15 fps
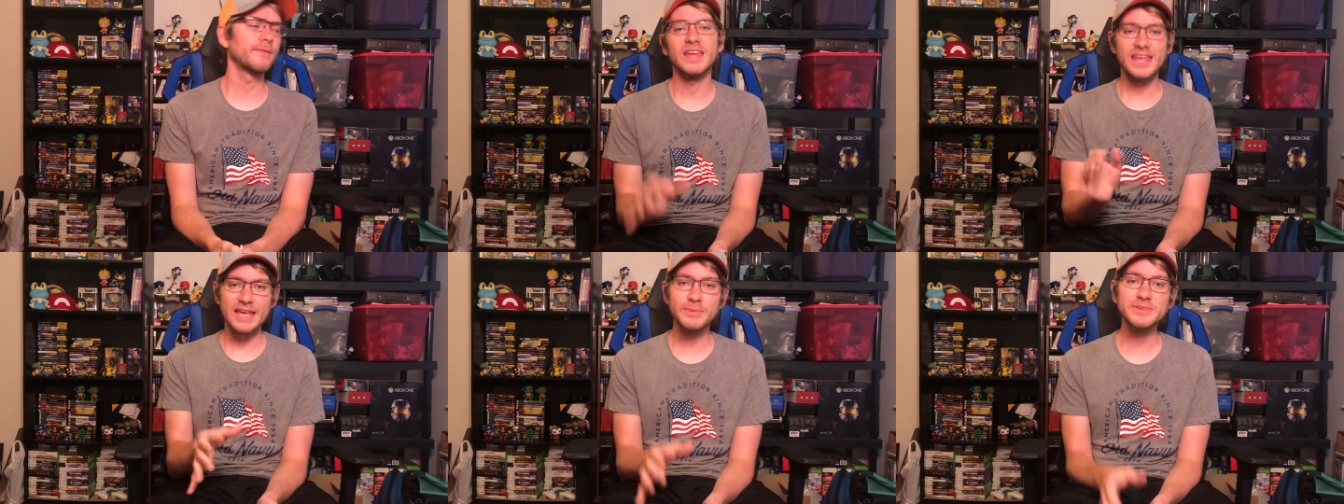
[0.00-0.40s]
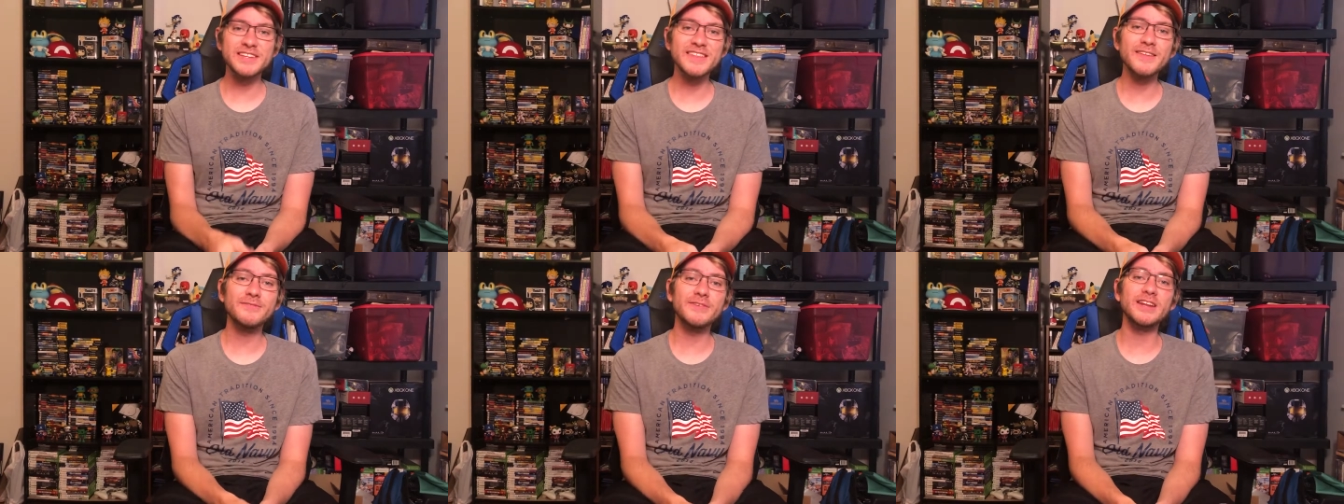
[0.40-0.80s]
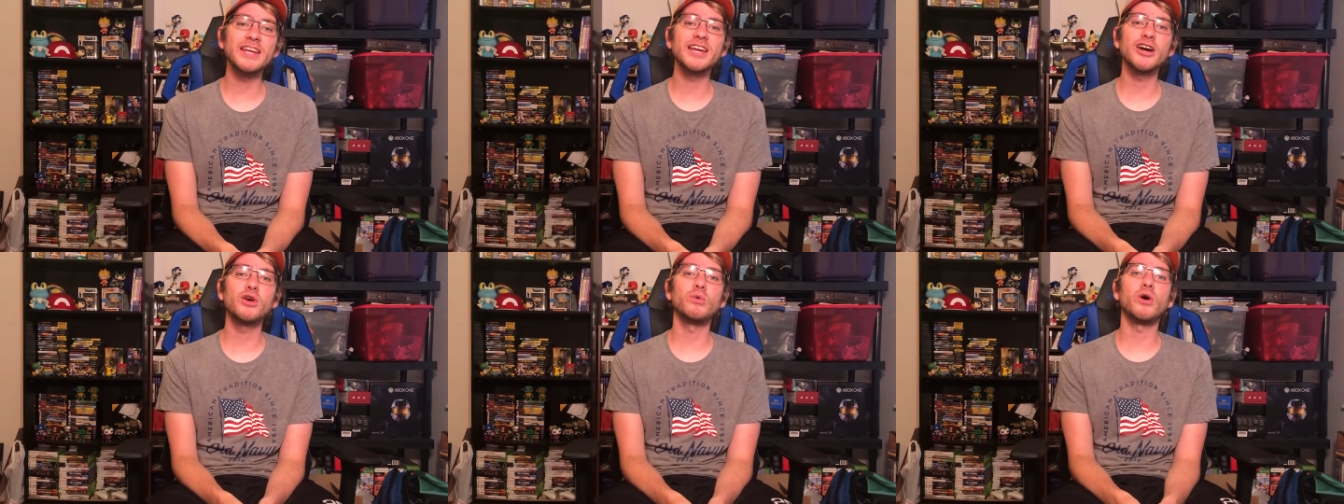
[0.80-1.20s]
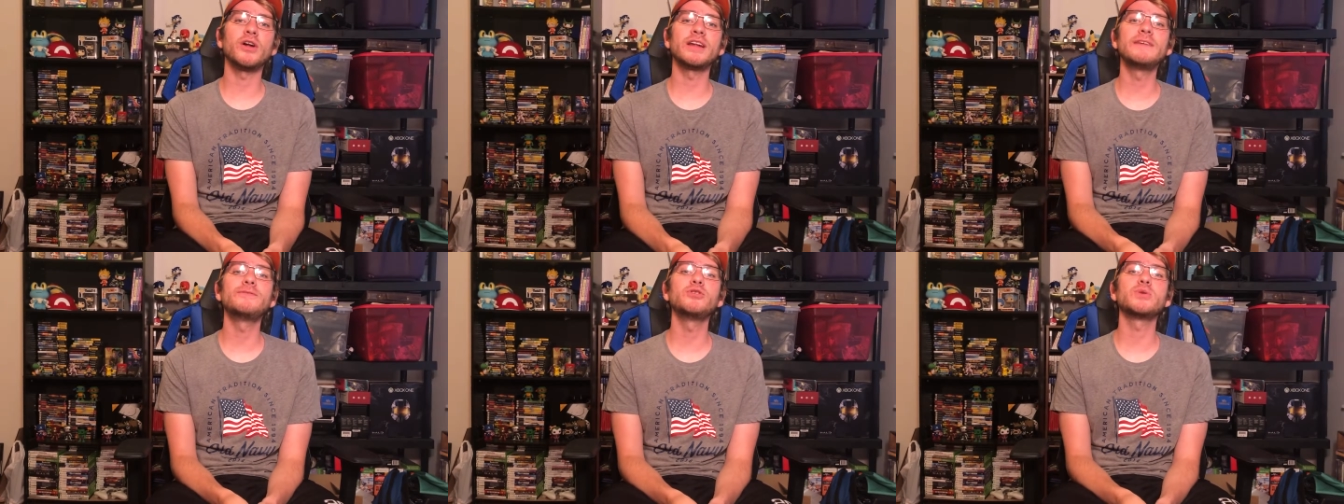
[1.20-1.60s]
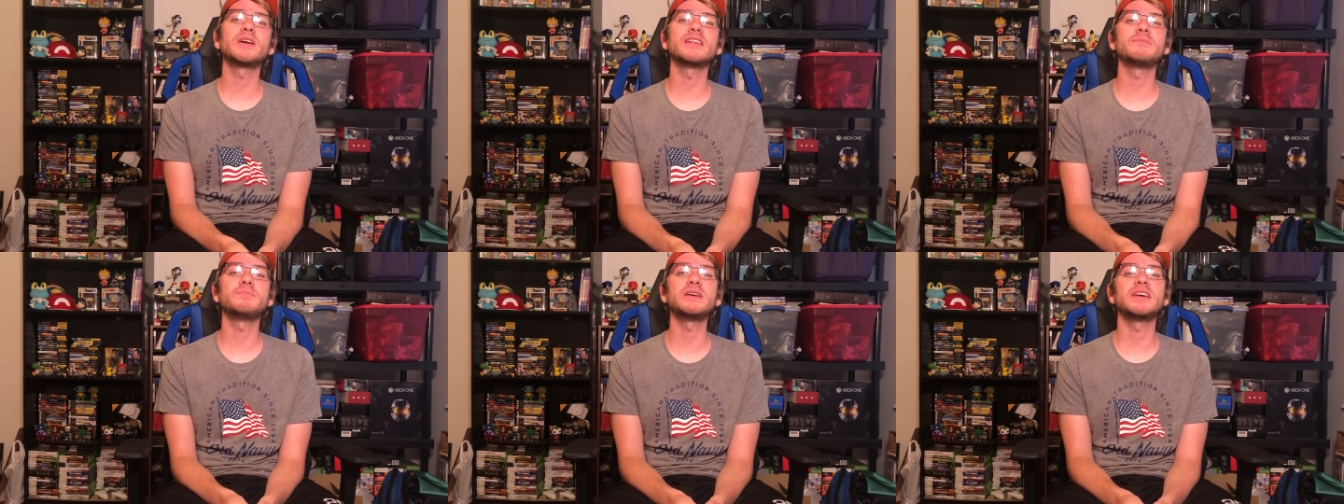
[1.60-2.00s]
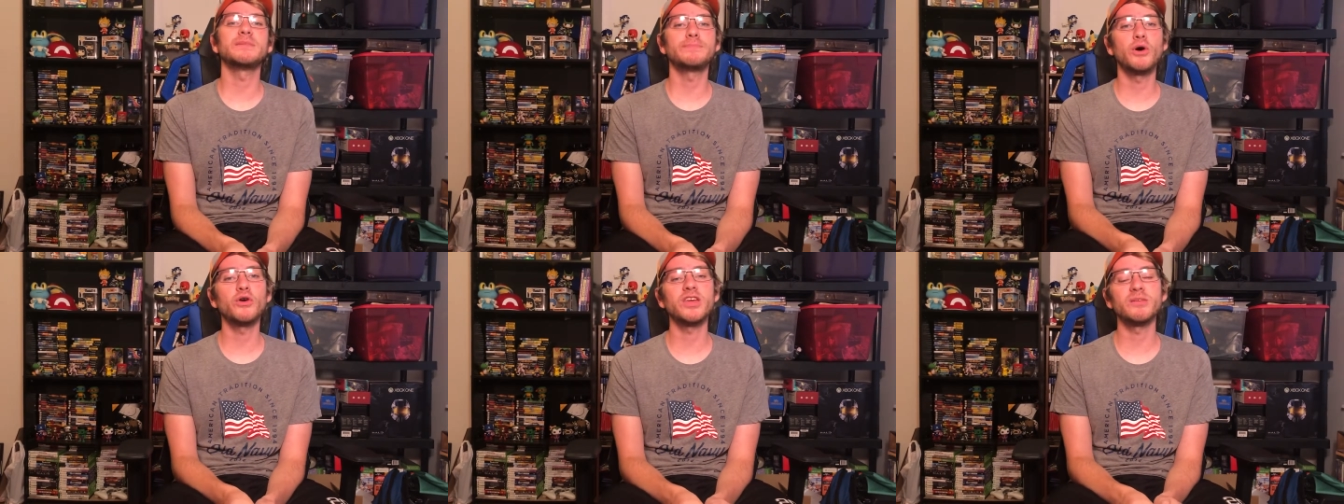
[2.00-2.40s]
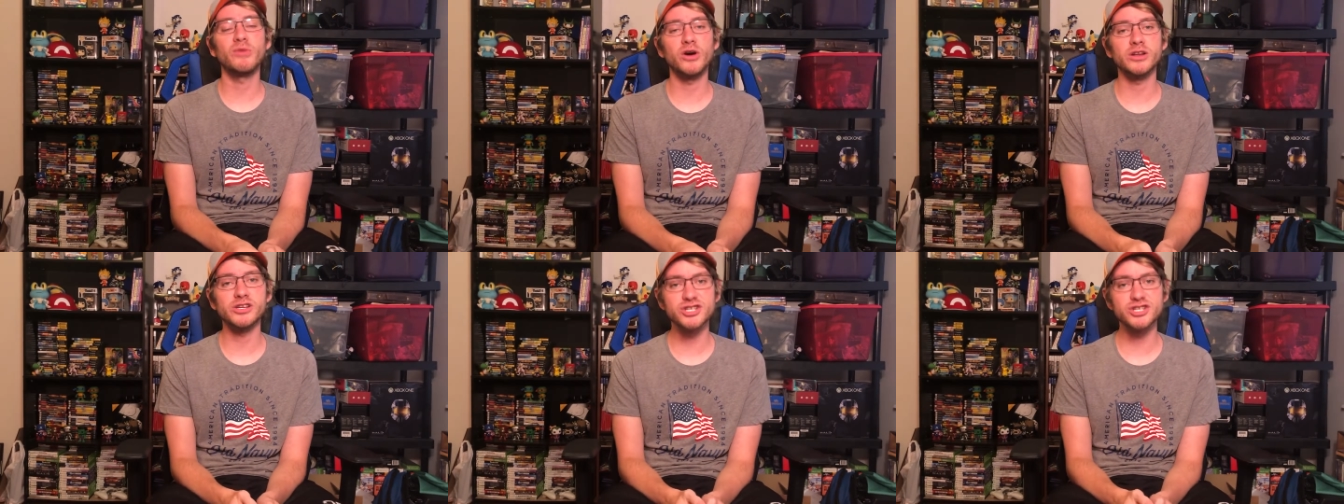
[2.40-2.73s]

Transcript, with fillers: It was in the video on if you can beat Pokemon